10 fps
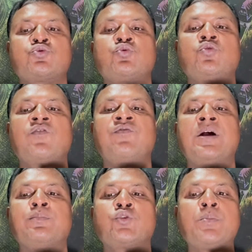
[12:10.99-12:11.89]
to
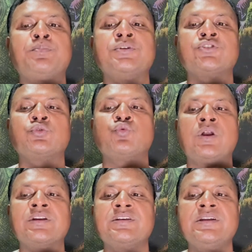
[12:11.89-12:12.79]
confirm completion
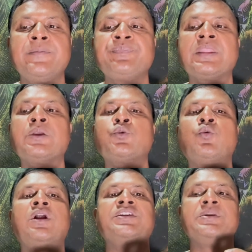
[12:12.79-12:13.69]
quality?
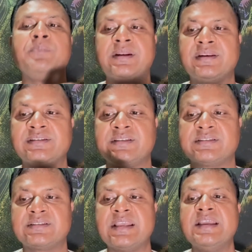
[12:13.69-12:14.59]
Quality matrices,